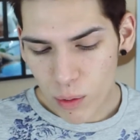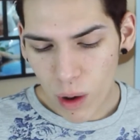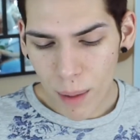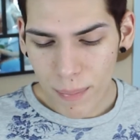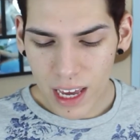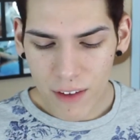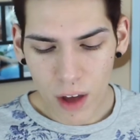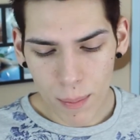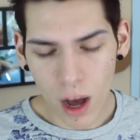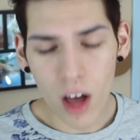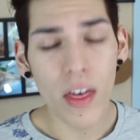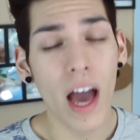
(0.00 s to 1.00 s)
you want me, if I'm
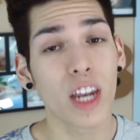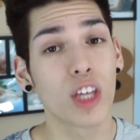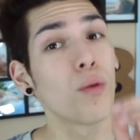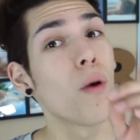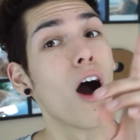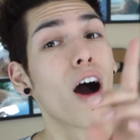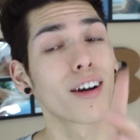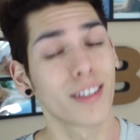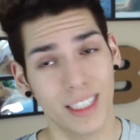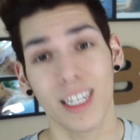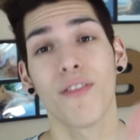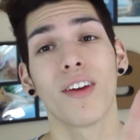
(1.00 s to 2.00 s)
all that. You are
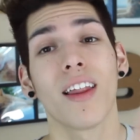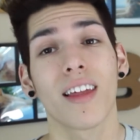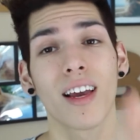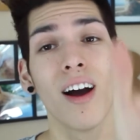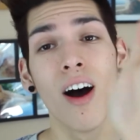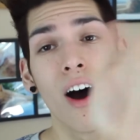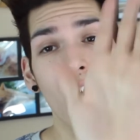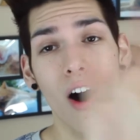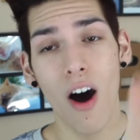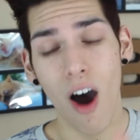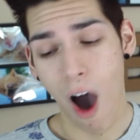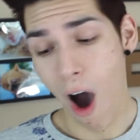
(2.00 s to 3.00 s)
definitely
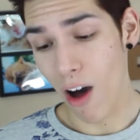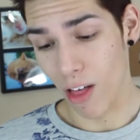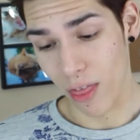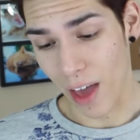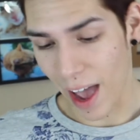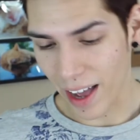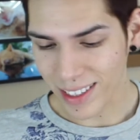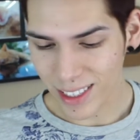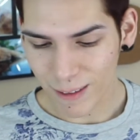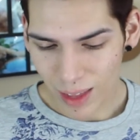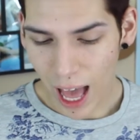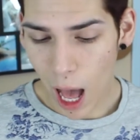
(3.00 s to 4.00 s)
all that.
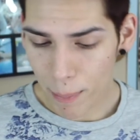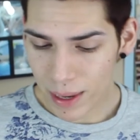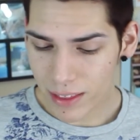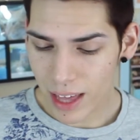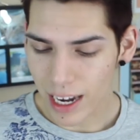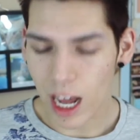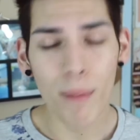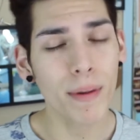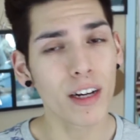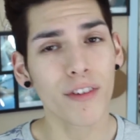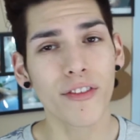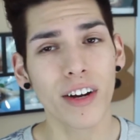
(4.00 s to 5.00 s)
I'll be that. I'll
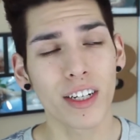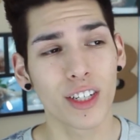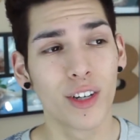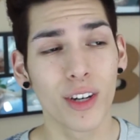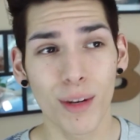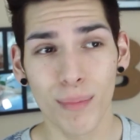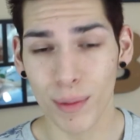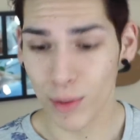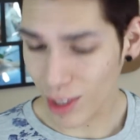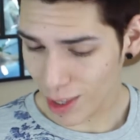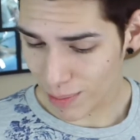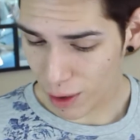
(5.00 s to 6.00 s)
be your friend. You can be
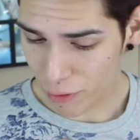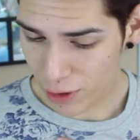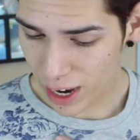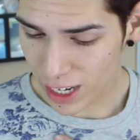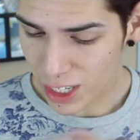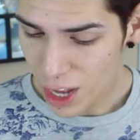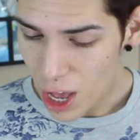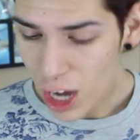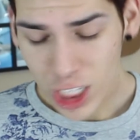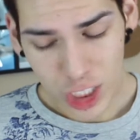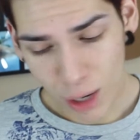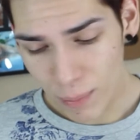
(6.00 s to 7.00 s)
more than my friend.
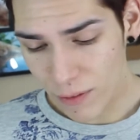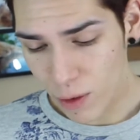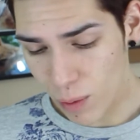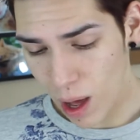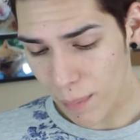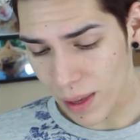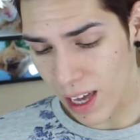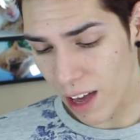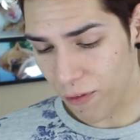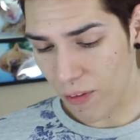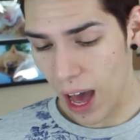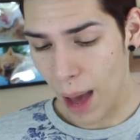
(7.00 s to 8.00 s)
Show me if you want me,
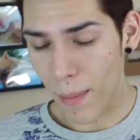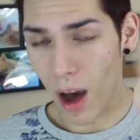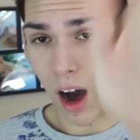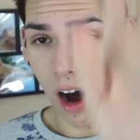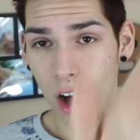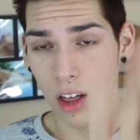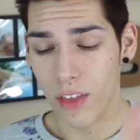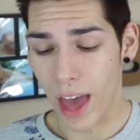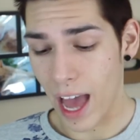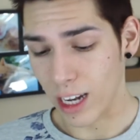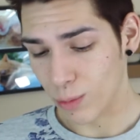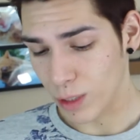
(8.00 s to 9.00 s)
if I'm all
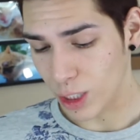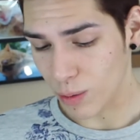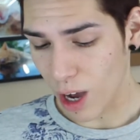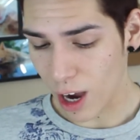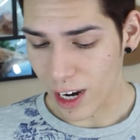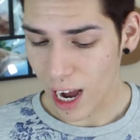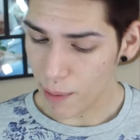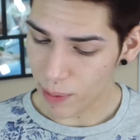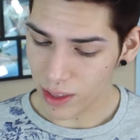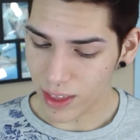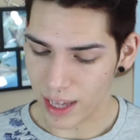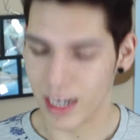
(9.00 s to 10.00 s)
that. Which you are, I'll
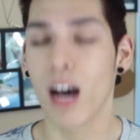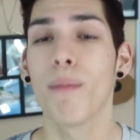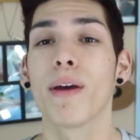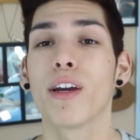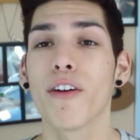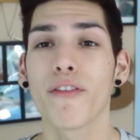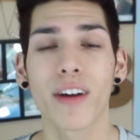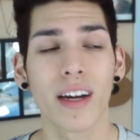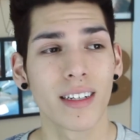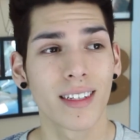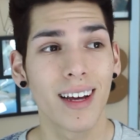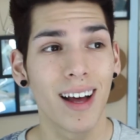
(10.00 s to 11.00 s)
be that. I'll be your
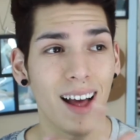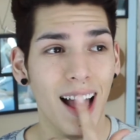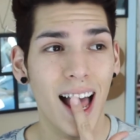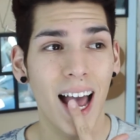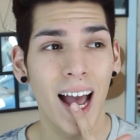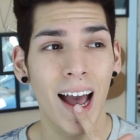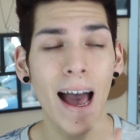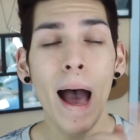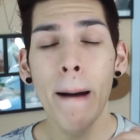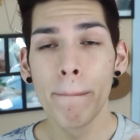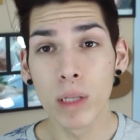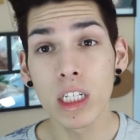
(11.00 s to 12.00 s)
friend.
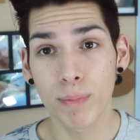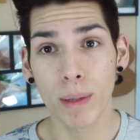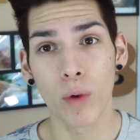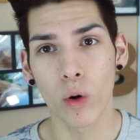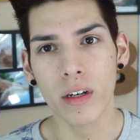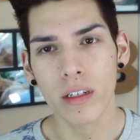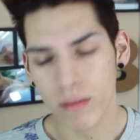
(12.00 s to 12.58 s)
Please be more.